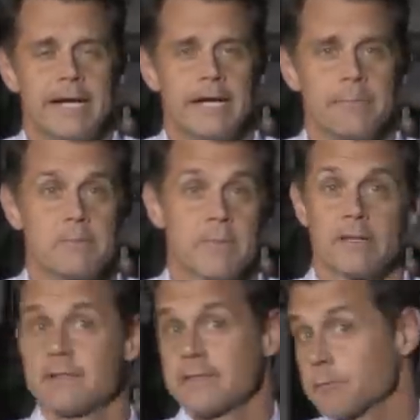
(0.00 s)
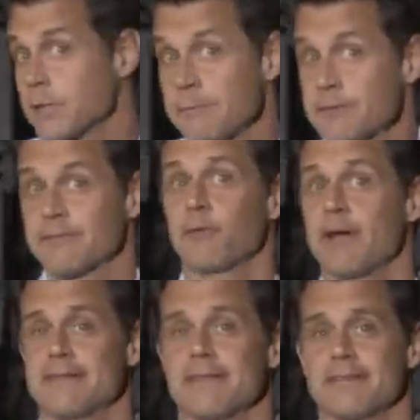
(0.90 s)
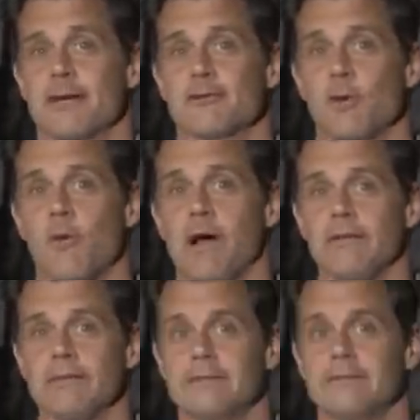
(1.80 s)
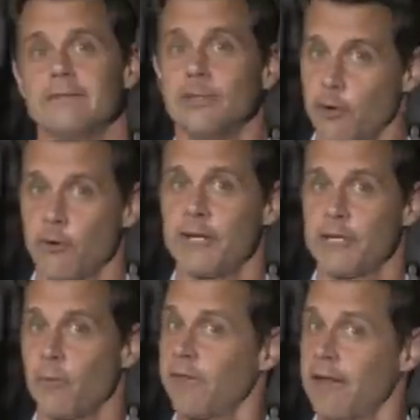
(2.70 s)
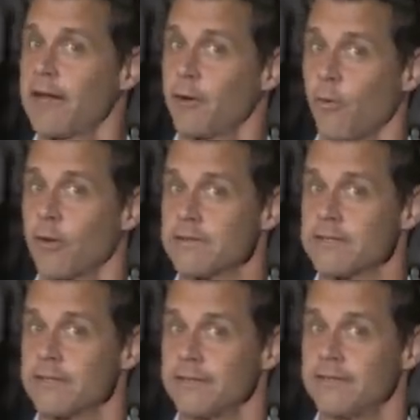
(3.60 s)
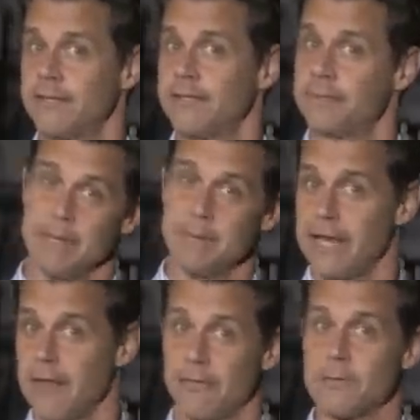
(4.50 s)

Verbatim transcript: Um, sometimes if the race doesn't go so well, you're greeted with a lot of horns and maybe not